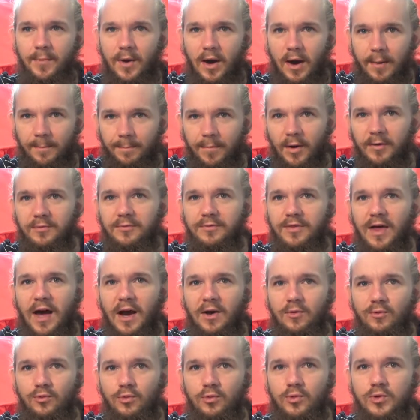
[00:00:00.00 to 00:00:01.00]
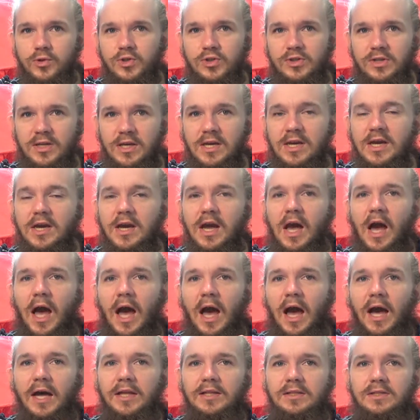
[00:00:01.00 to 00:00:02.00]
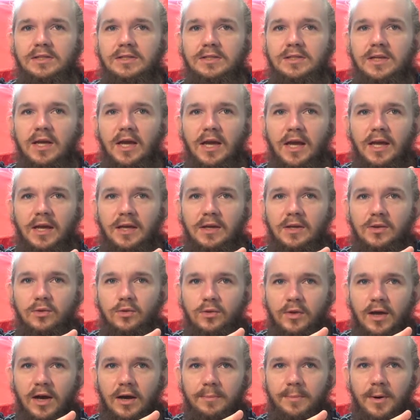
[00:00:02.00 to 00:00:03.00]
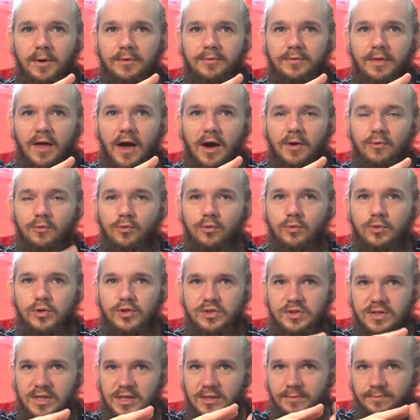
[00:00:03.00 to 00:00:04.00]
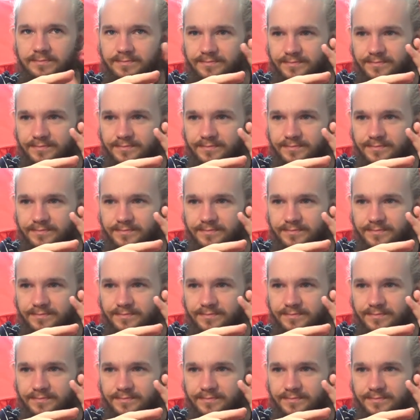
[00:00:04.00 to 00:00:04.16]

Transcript: above that roasty and, you know, above that roasty